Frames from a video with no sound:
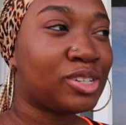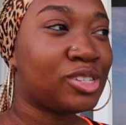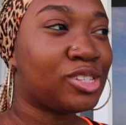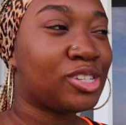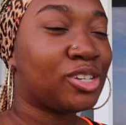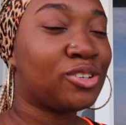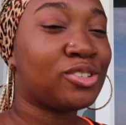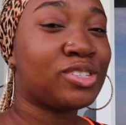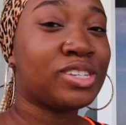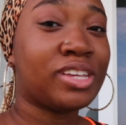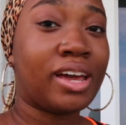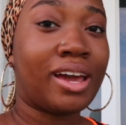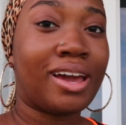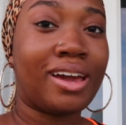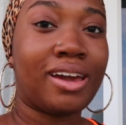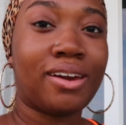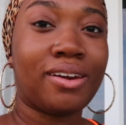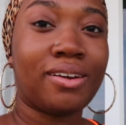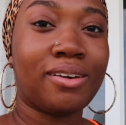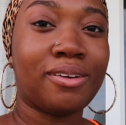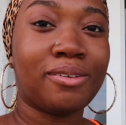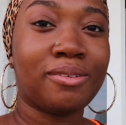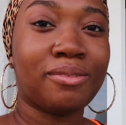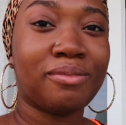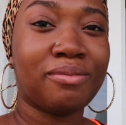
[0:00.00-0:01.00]
So
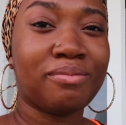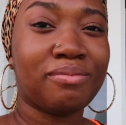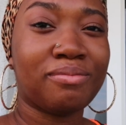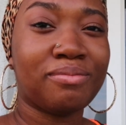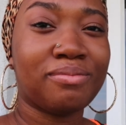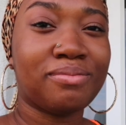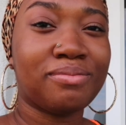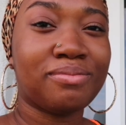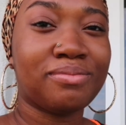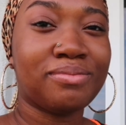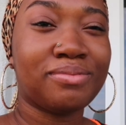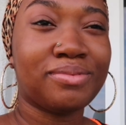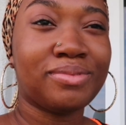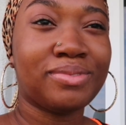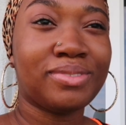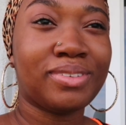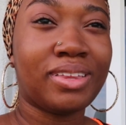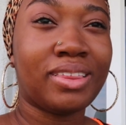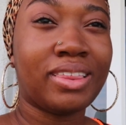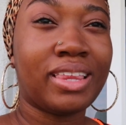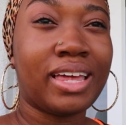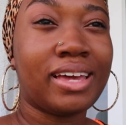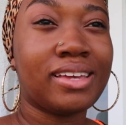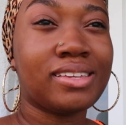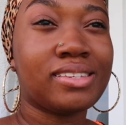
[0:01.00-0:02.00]
tired.
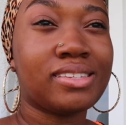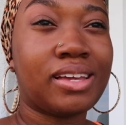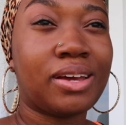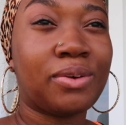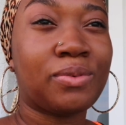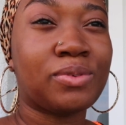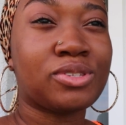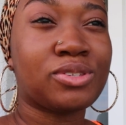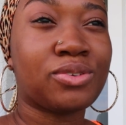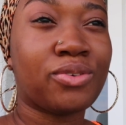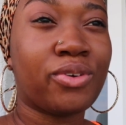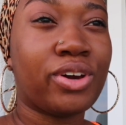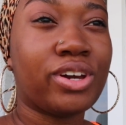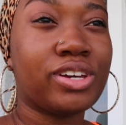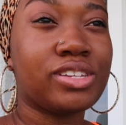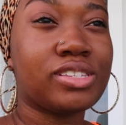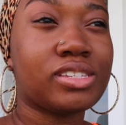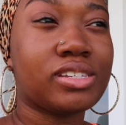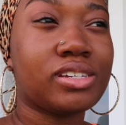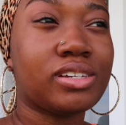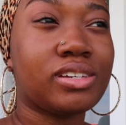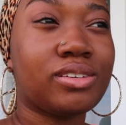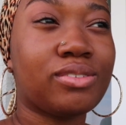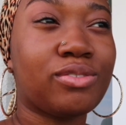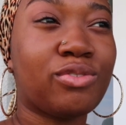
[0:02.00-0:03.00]
Last night was crazy.
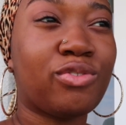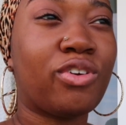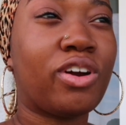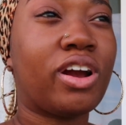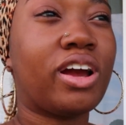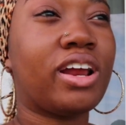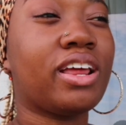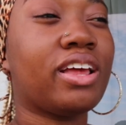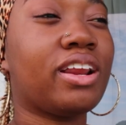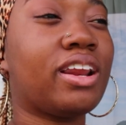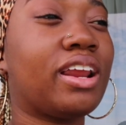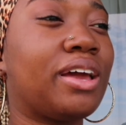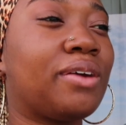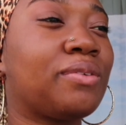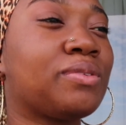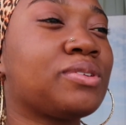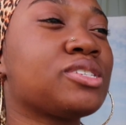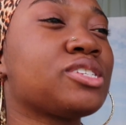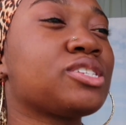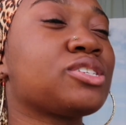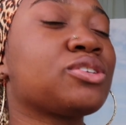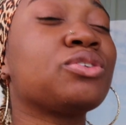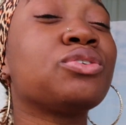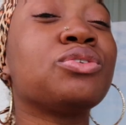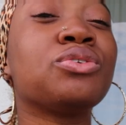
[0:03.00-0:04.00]
Friday night
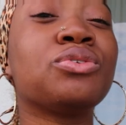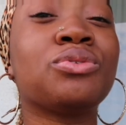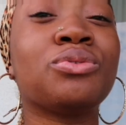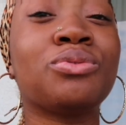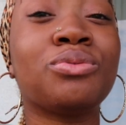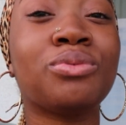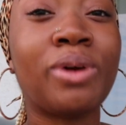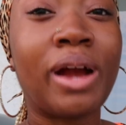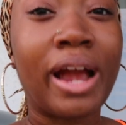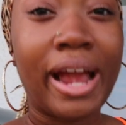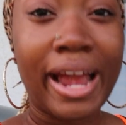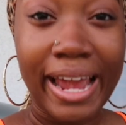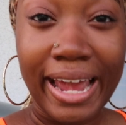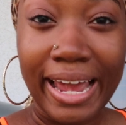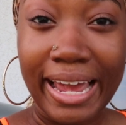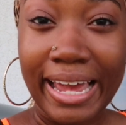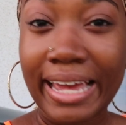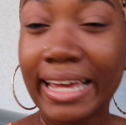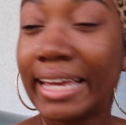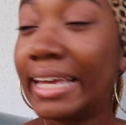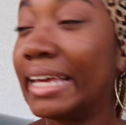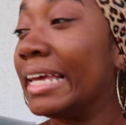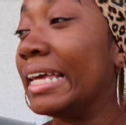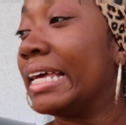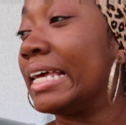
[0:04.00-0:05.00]
was
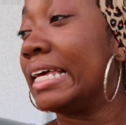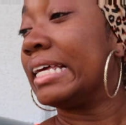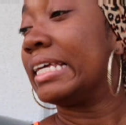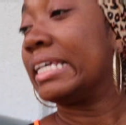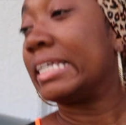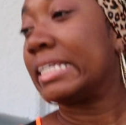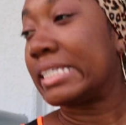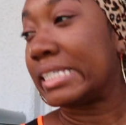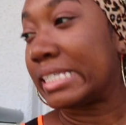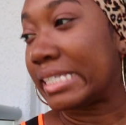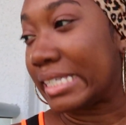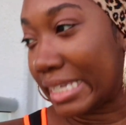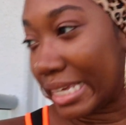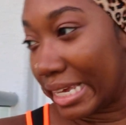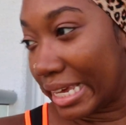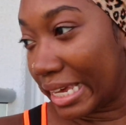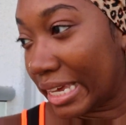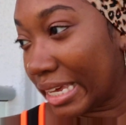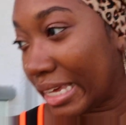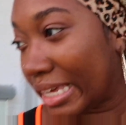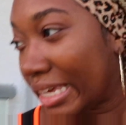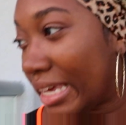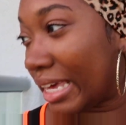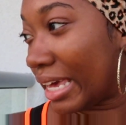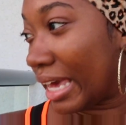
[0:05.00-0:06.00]
crazy.
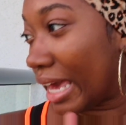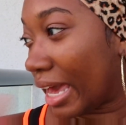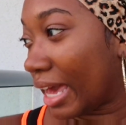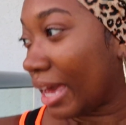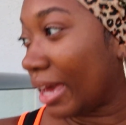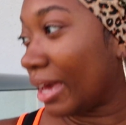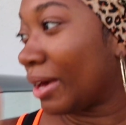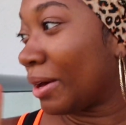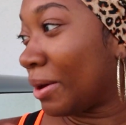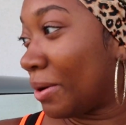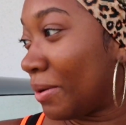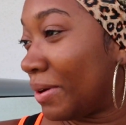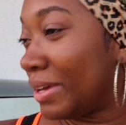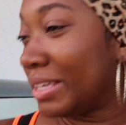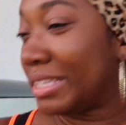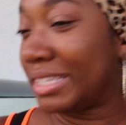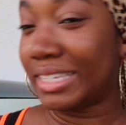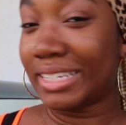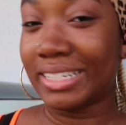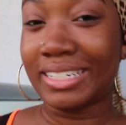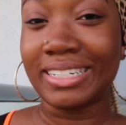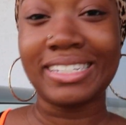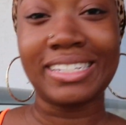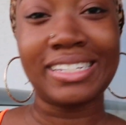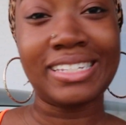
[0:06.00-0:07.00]
Can't go
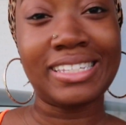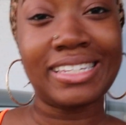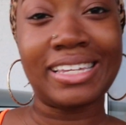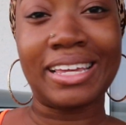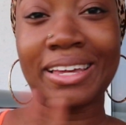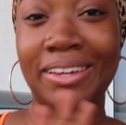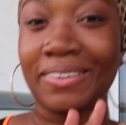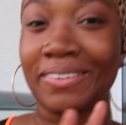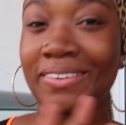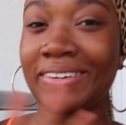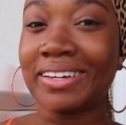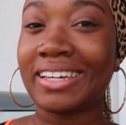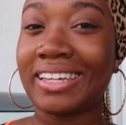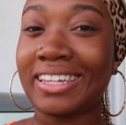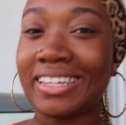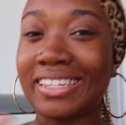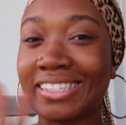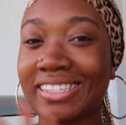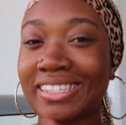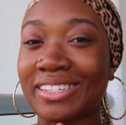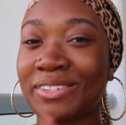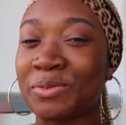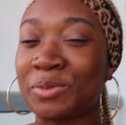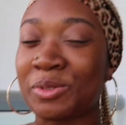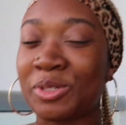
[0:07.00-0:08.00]
into detail
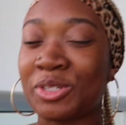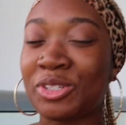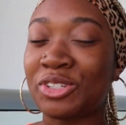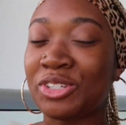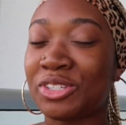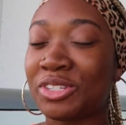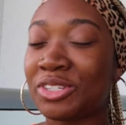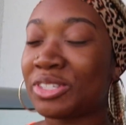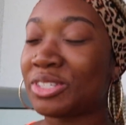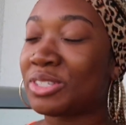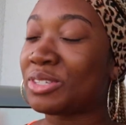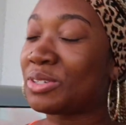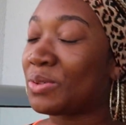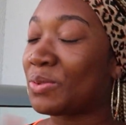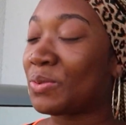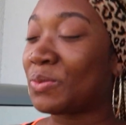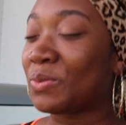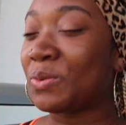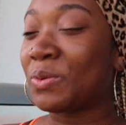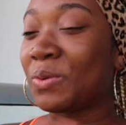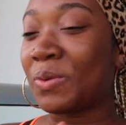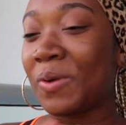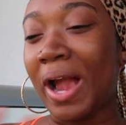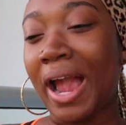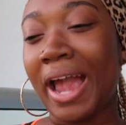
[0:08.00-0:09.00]
because it was just
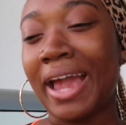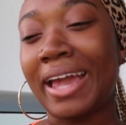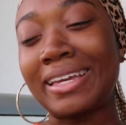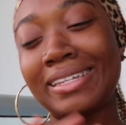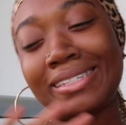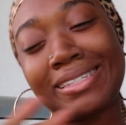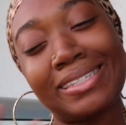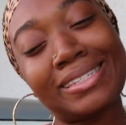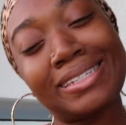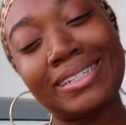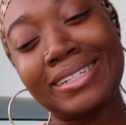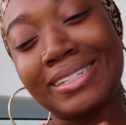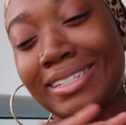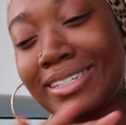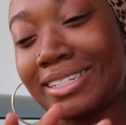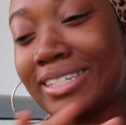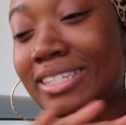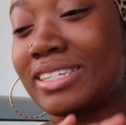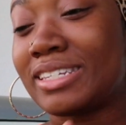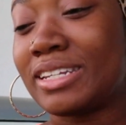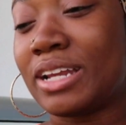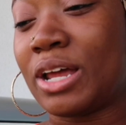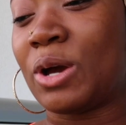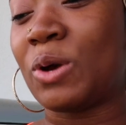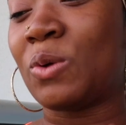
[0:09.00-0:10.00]
so crazy.
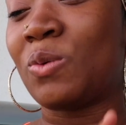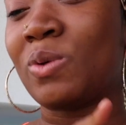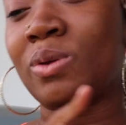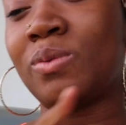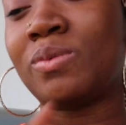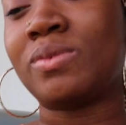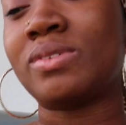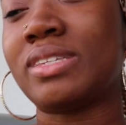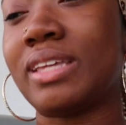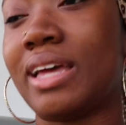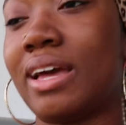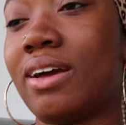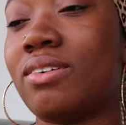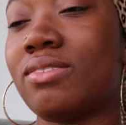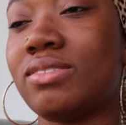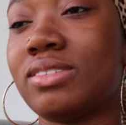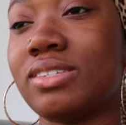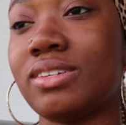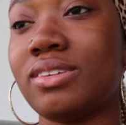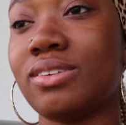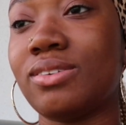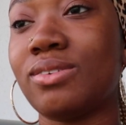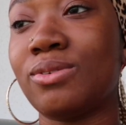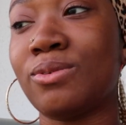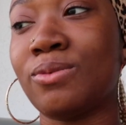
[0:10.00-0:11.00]
Just know it was out
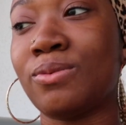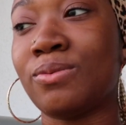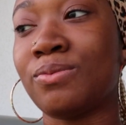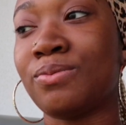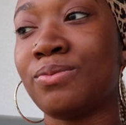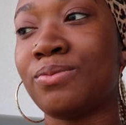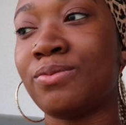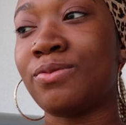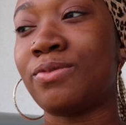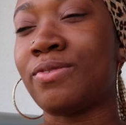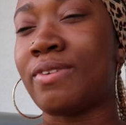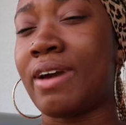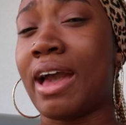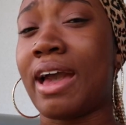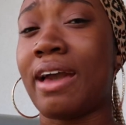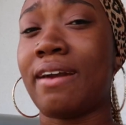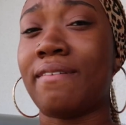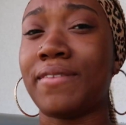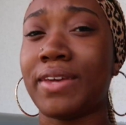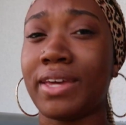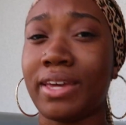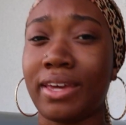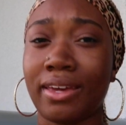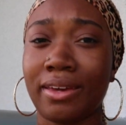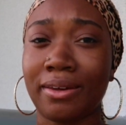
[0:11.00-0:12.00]
till
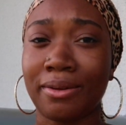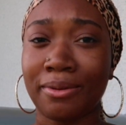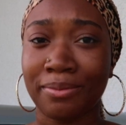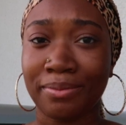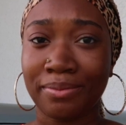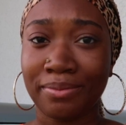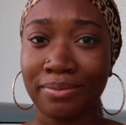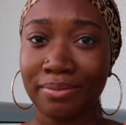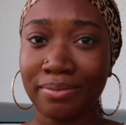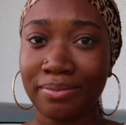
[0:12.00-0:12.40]
5 a.m.